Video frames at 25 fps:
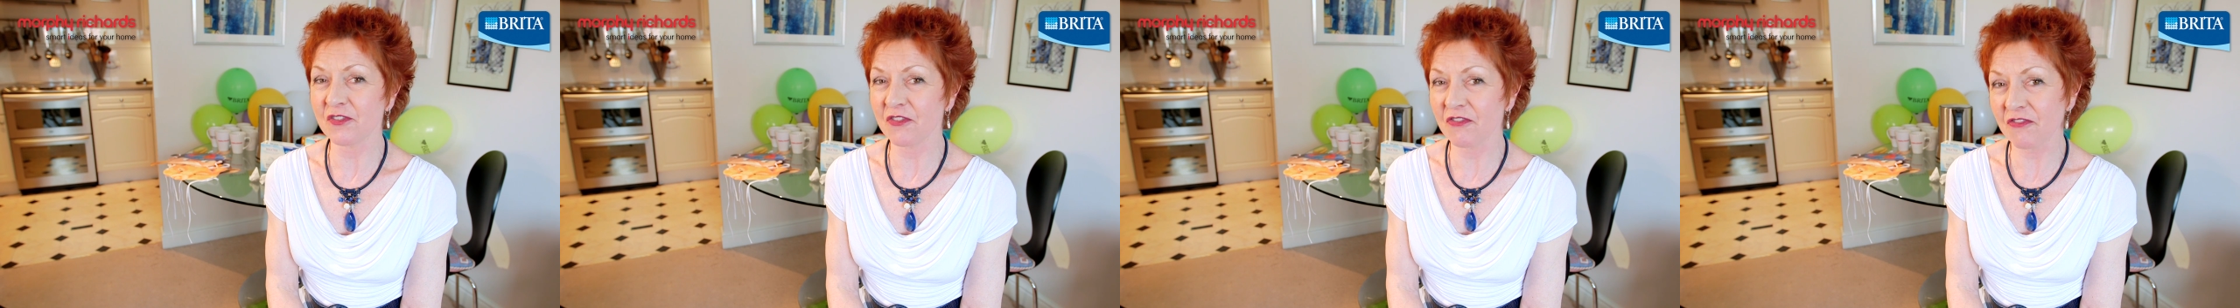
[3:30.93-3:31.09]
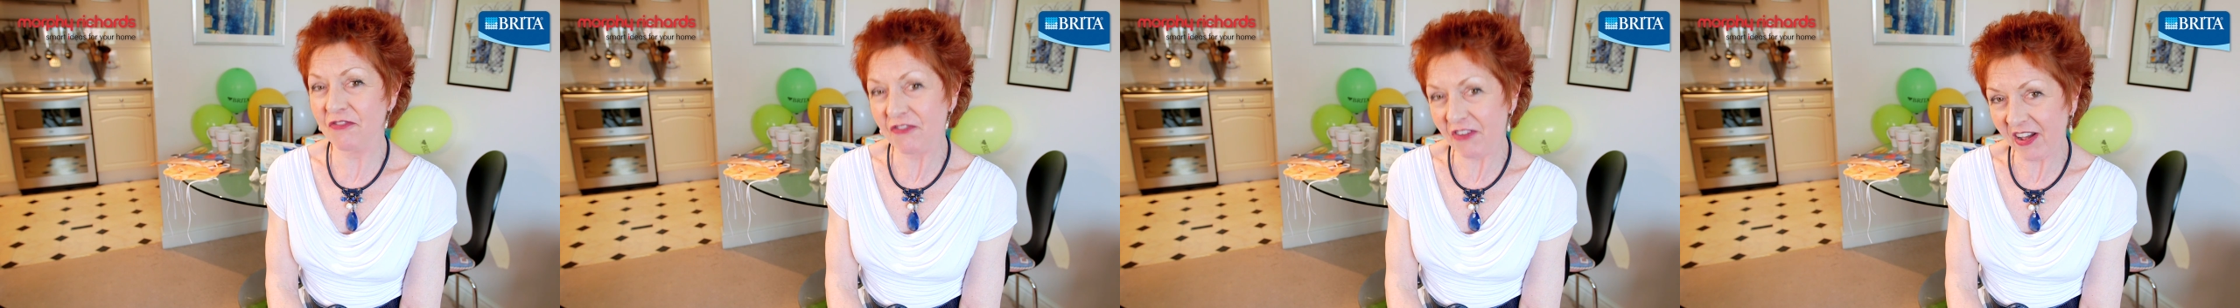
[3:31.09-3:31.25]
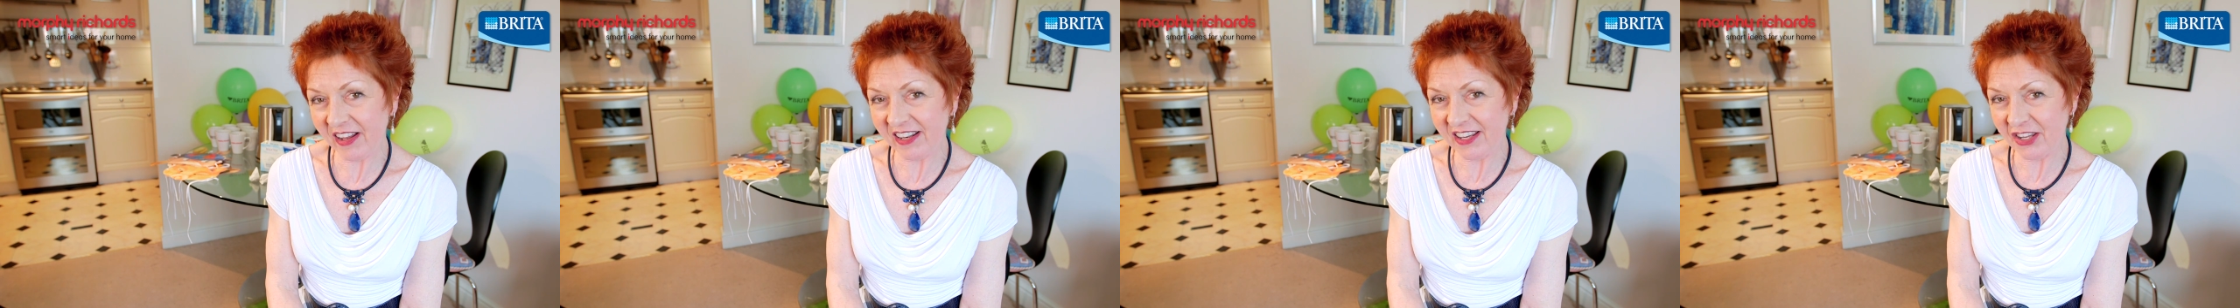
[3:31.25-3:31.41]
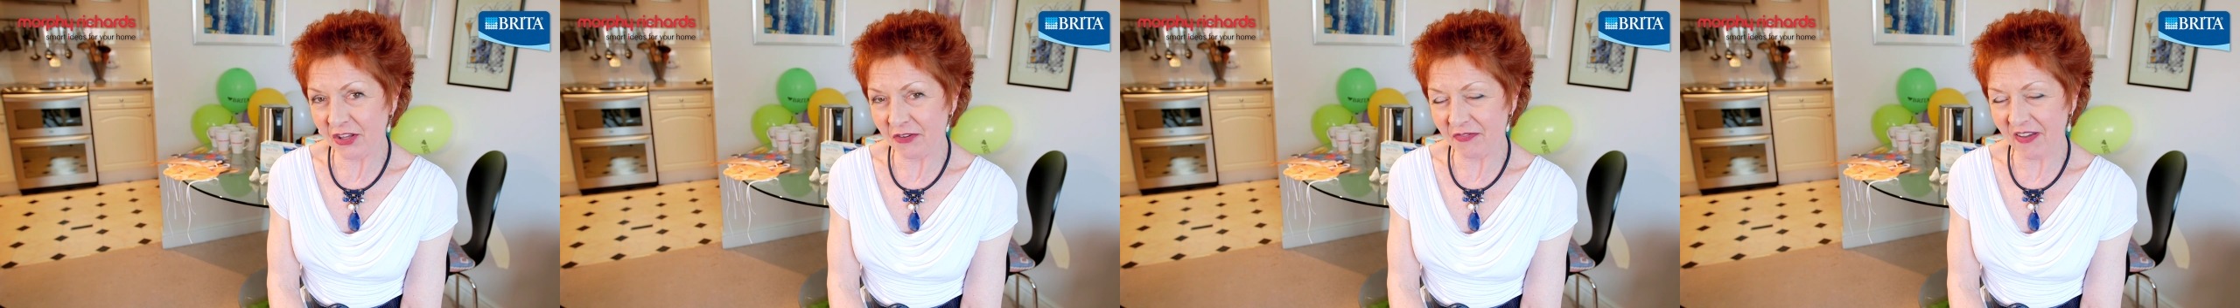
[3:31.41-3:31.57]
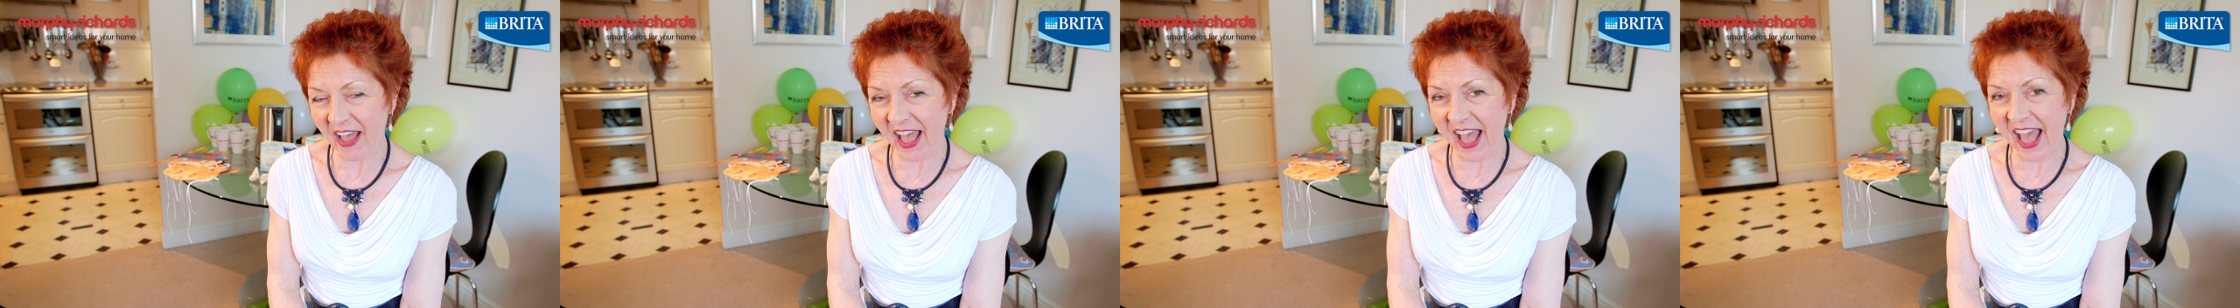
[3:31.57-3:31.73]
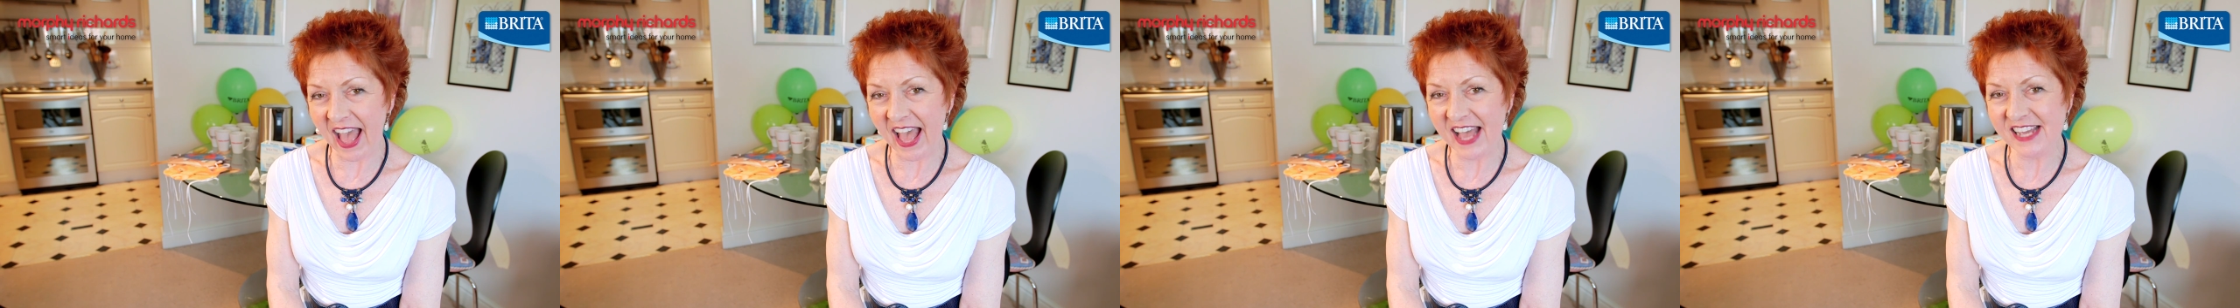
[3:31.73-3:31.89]
fun you've
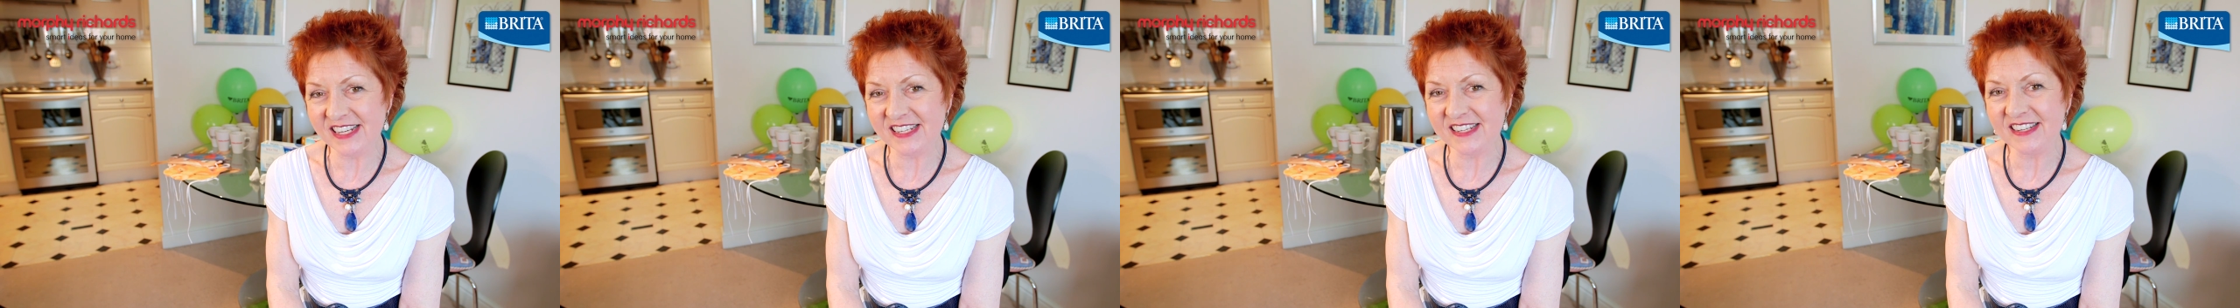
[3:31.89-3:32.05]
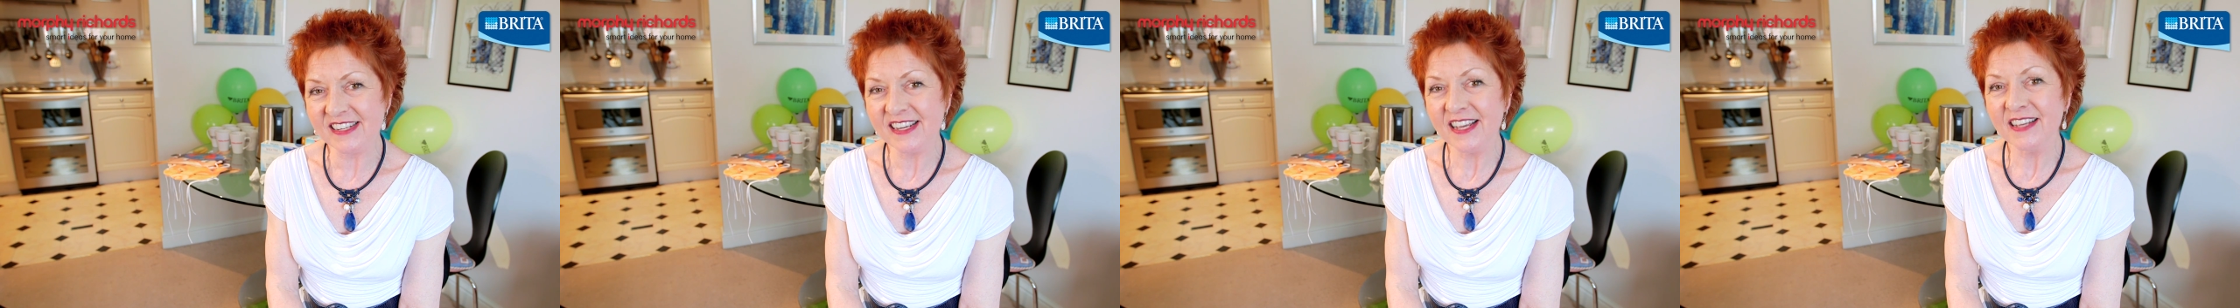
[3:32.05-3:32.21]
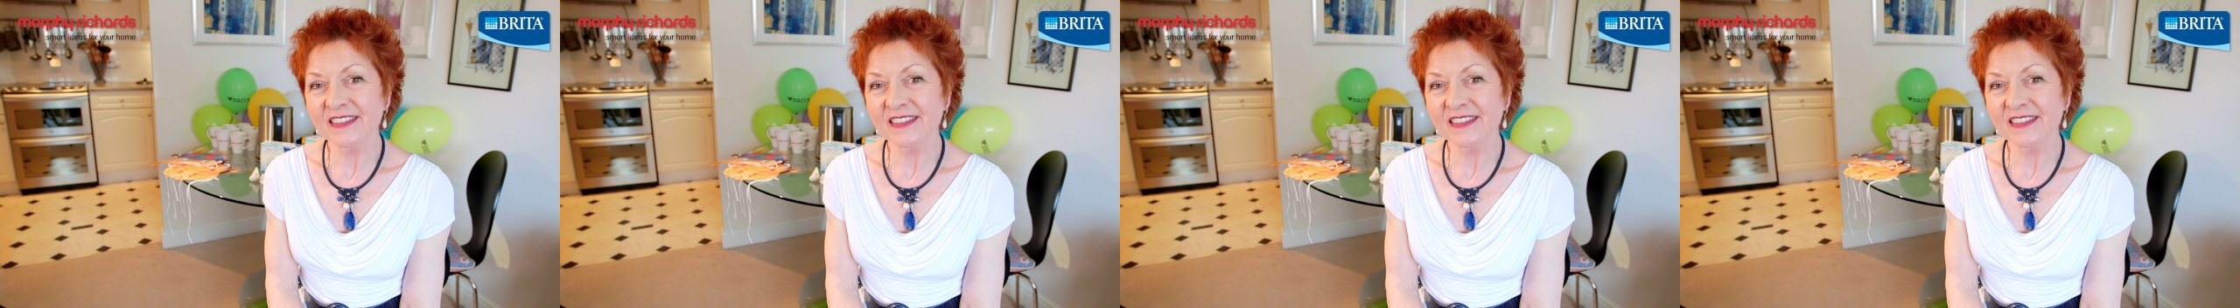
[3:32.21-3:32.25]
had,